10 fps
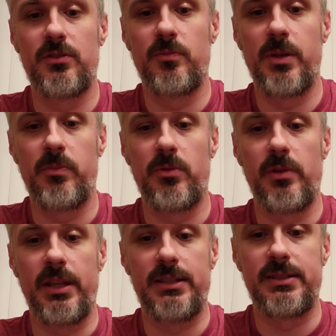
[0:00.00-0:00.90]
of you people
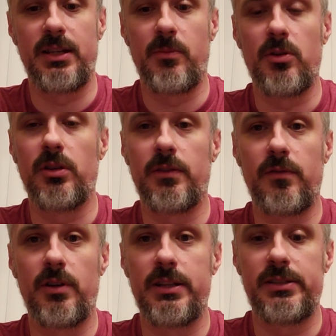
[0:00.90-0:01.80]
that are looking
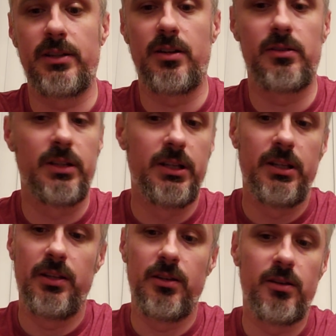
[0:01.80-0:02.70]
for an install,
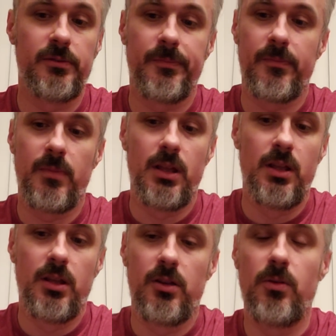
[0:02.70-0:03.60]

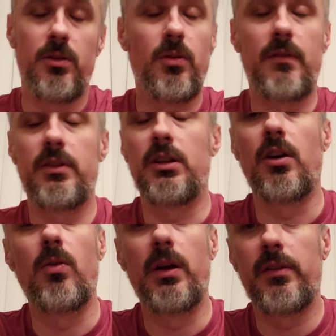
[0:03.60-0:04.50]
whoever you
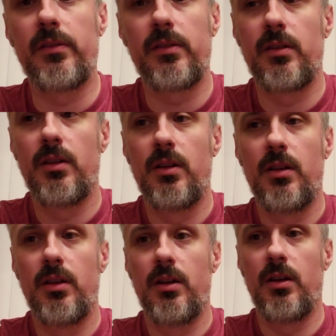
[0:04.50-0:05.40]
go with,
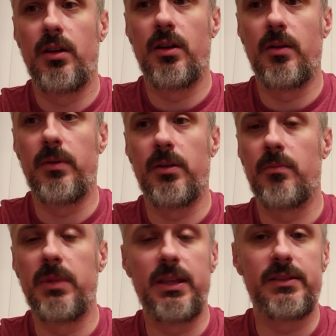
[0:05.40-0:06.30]

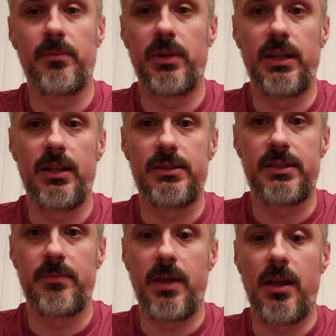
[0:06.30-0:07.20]
me, somebody else,
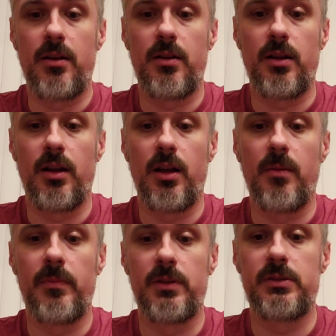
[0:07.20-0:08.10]
doesn't
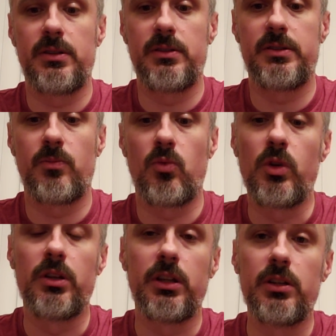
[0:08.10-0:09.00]
matter. There's some
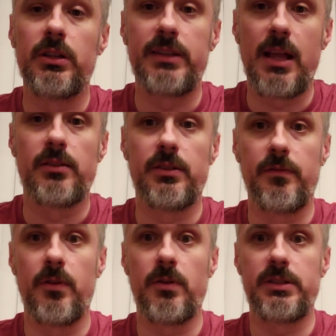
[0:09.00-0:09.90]
really good, talented
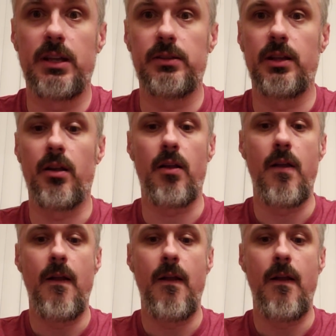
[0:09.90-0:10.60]
folks out there